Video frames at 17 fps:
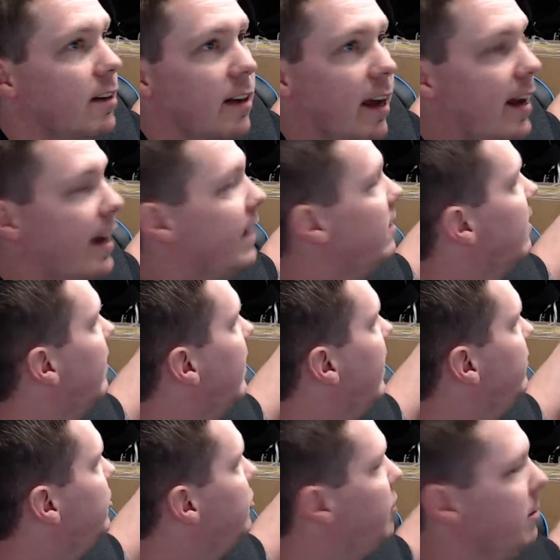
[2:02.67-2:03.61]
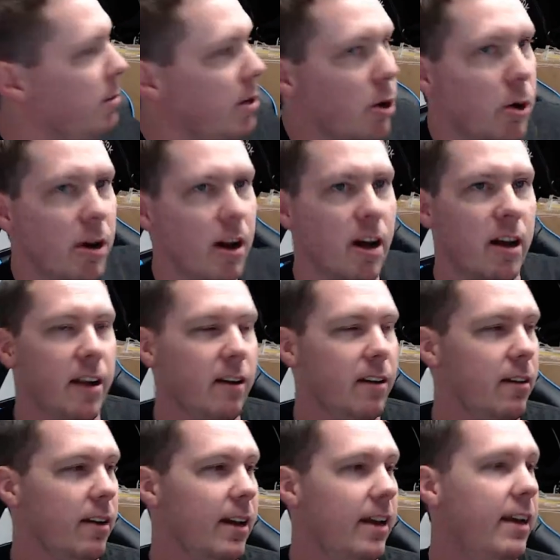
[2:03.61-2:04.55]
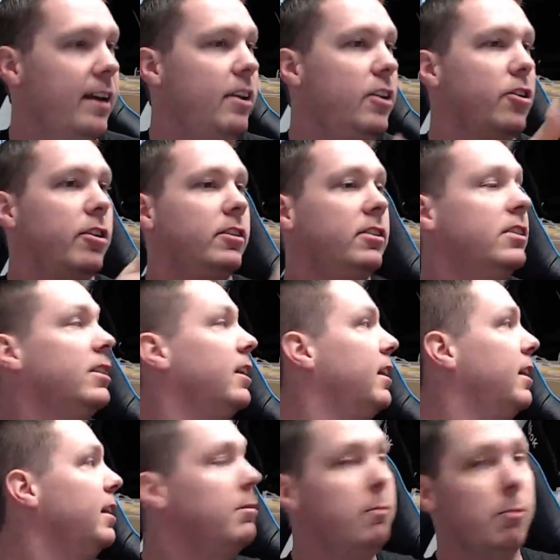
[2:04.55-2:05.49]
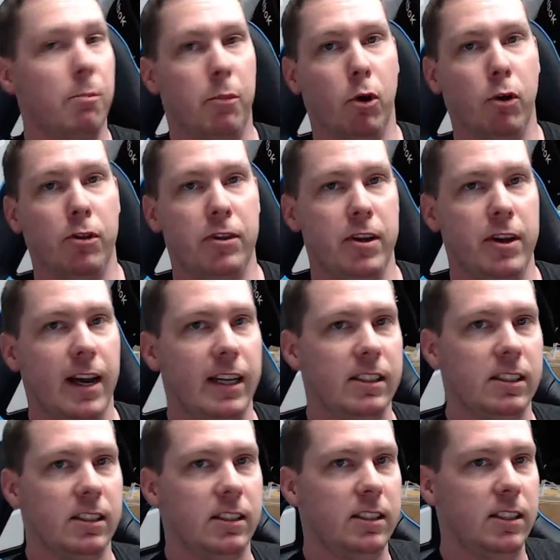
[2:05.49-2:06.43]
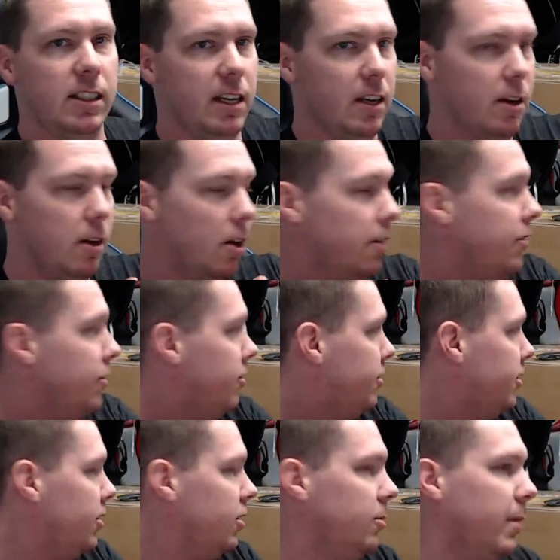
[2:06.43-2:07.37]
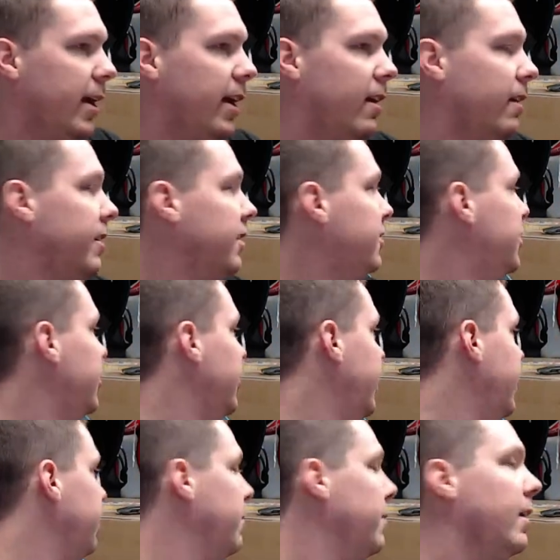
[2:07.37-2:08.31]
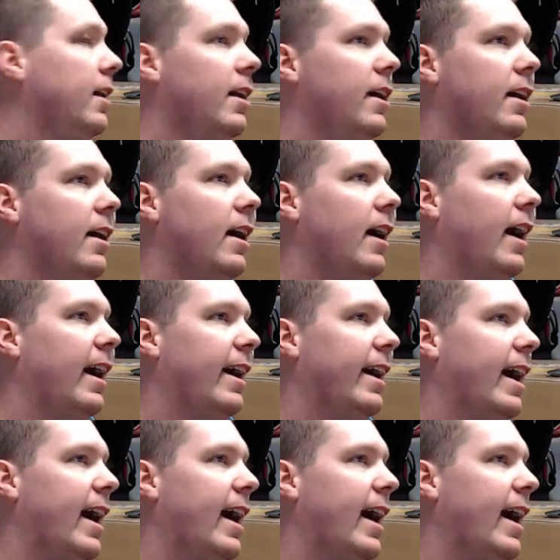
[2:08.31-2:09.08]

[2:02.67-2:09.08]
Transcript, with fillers: got the live stream going on, and you can see both of you guys can see on YouTube and on Instagram. I got.